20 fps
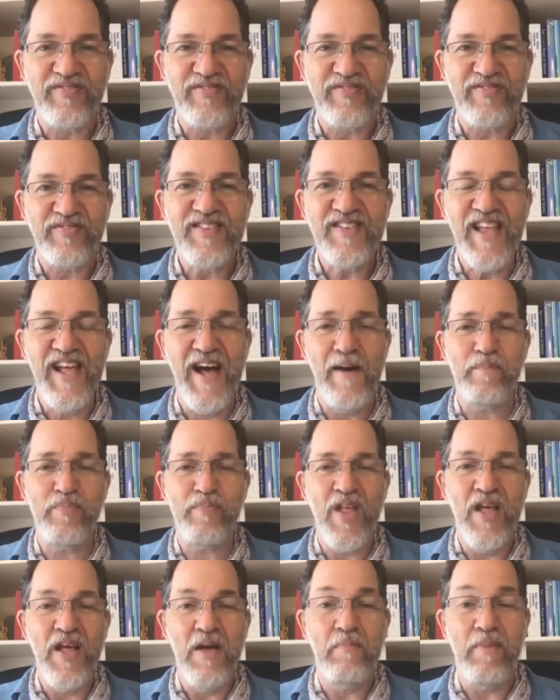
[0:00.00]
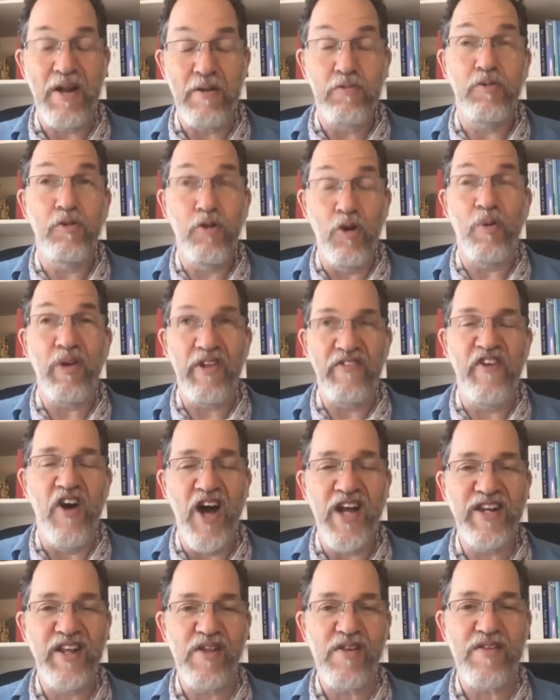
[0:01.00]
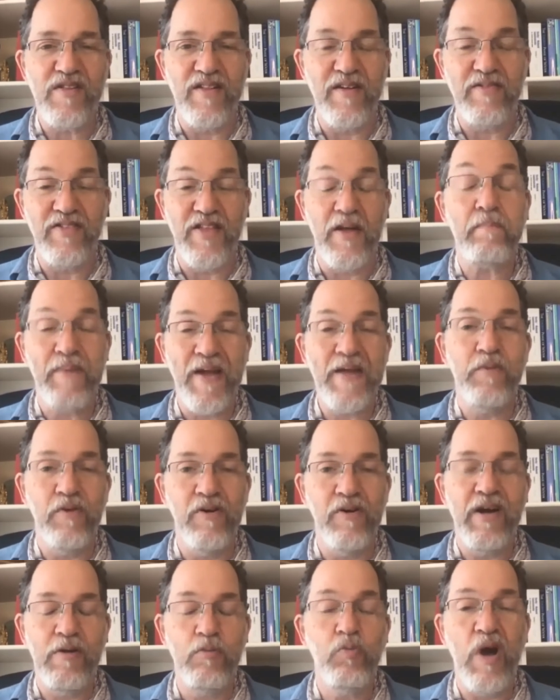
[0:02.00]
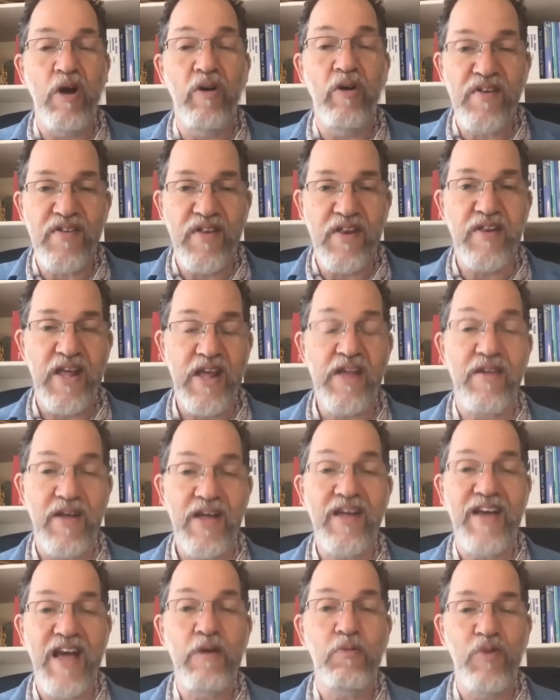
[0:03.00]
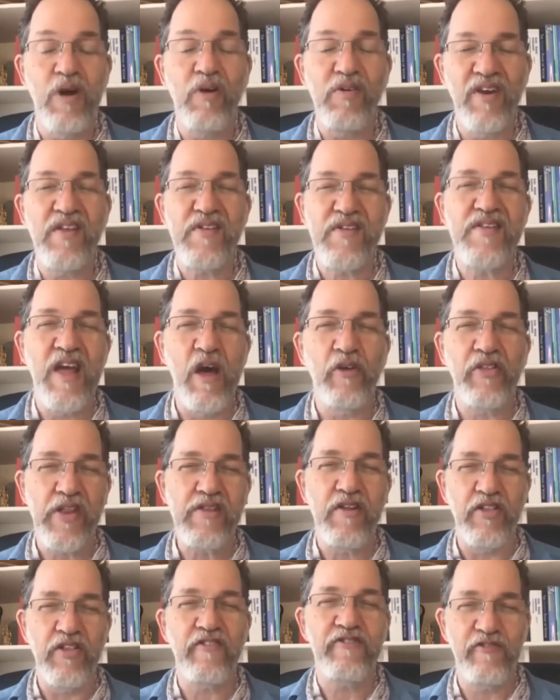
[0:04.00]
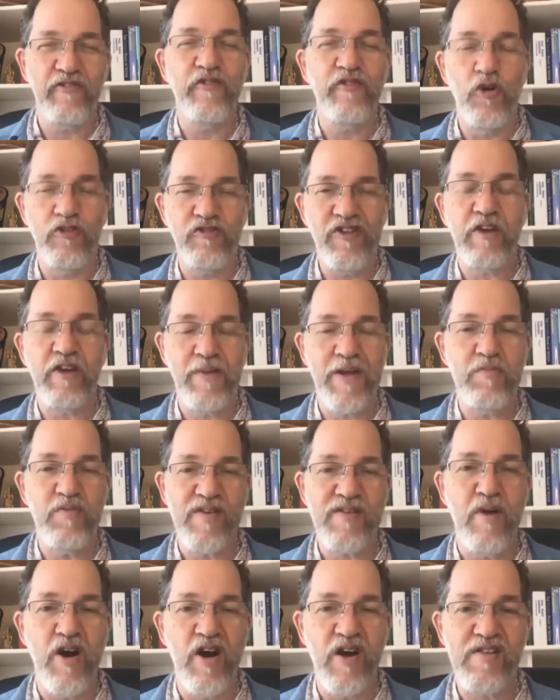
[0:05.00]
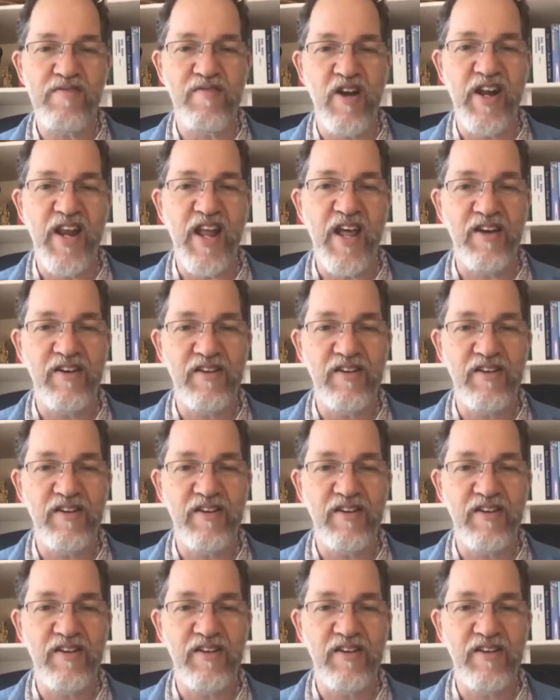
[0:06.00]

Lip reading: But what we're finding is that people, wellness and health is on the forefront of people's minds right now.